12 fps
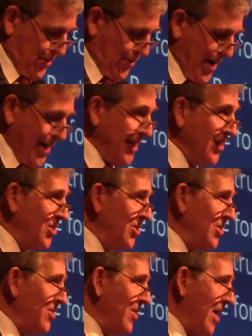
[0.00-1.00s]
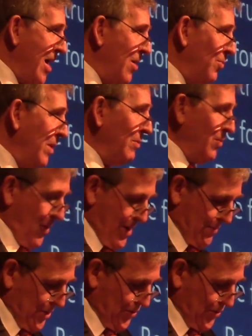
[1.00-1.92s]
Try to consider how we would want to